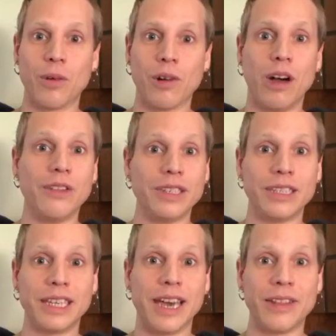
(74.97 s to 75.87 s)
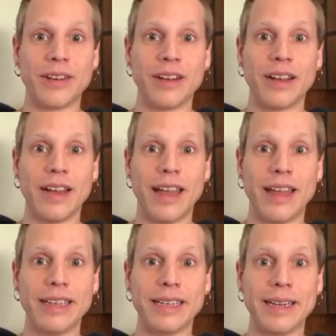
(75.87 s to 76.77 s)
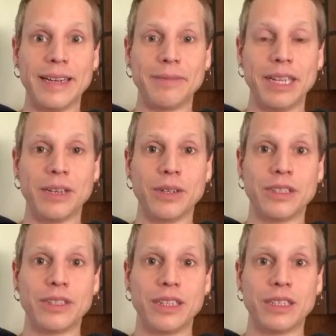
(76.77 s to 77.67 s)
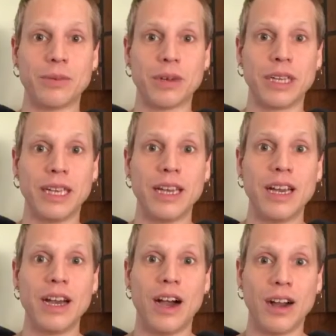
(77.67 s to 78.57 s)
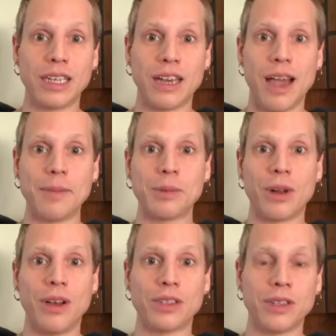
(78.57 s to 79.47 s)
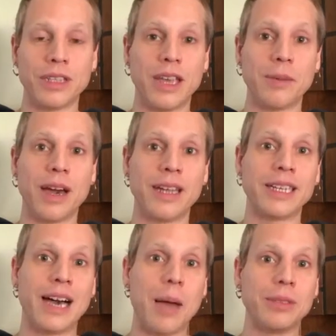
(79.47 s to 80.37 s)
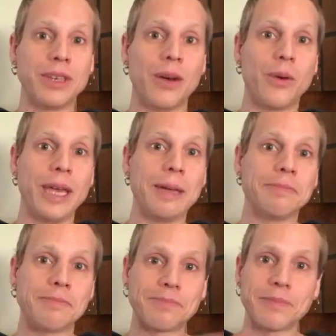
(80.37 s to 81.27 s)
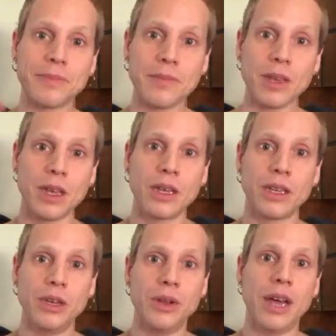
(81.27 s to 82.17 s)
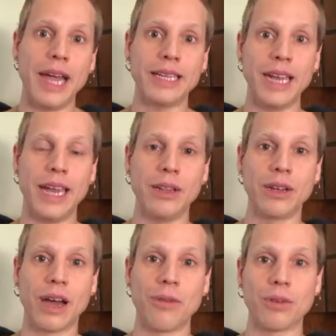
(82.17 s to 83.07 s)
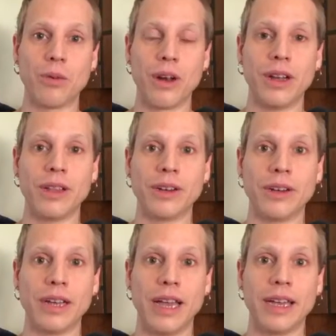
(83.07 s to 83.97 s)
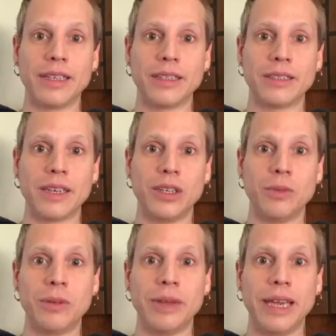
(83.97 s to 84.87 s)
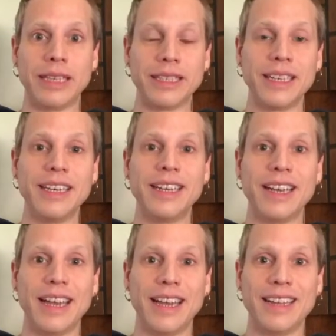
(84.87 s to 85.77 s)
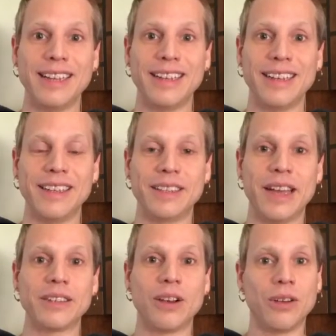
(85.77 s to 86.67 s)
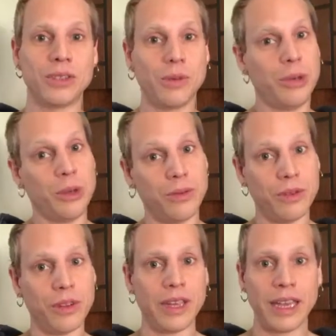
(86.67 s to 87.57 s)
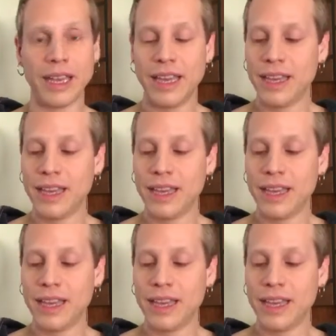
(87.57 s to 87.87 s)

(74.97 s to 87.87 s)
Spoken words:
We're all in this together, and I know it's pretty hard times, but also the same kind of times that we unite and look out for one another as human beings, and that's also a beautiful thing.